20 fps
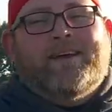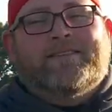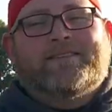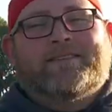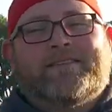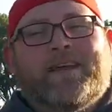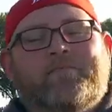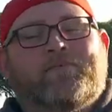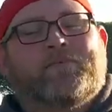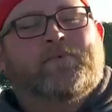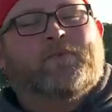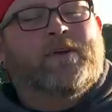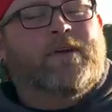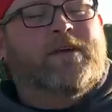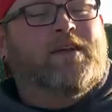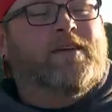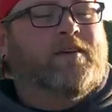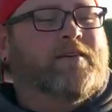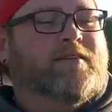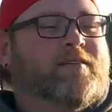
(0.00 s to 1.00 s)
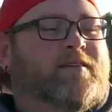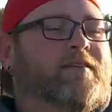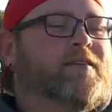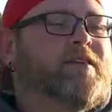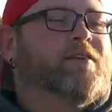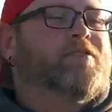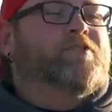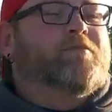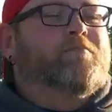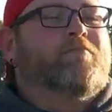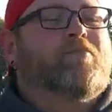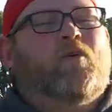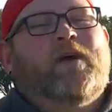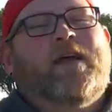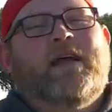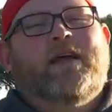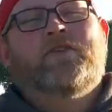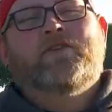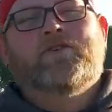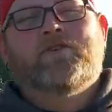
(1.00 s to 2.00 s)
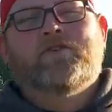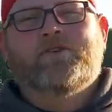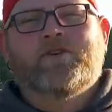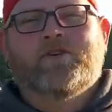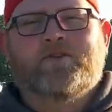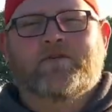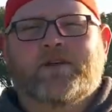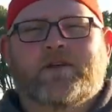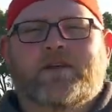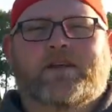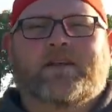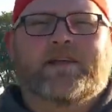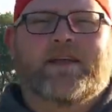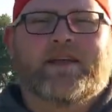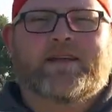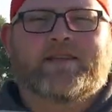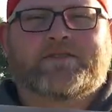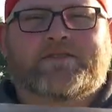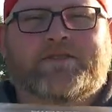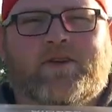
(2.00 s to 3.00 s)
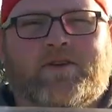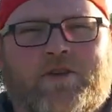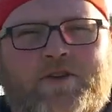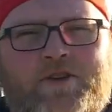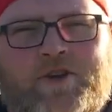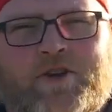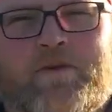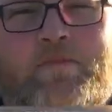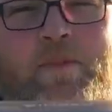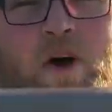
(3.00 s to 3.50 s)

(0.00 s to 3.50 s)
Step three, get your brand new unit and get installed on your